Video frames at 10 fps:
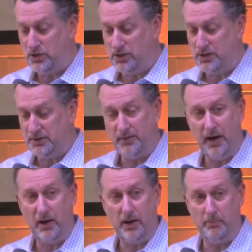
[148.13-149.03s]
to this
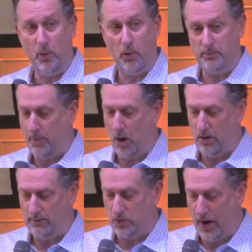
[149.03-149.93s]
very important
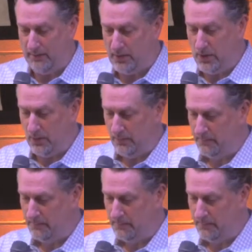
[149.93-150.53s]
part of Grandview.